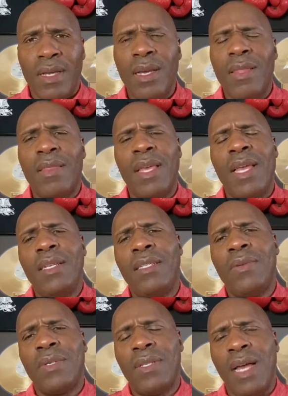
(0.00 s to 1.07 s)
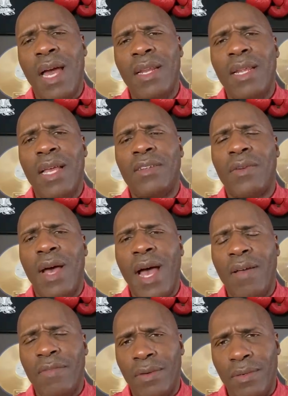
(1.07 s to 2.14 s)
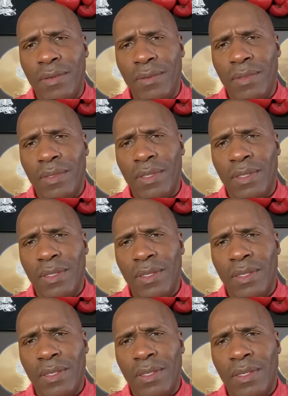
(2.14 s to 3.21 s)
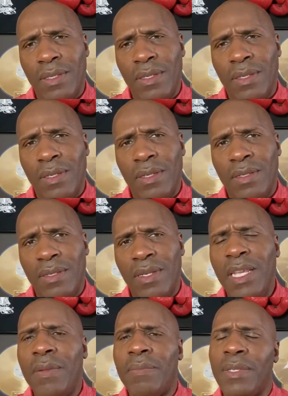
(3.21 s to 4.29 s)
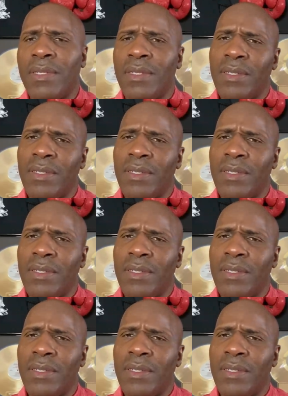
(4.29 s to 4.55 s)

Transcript: Good thing she was not in that drive through sleep.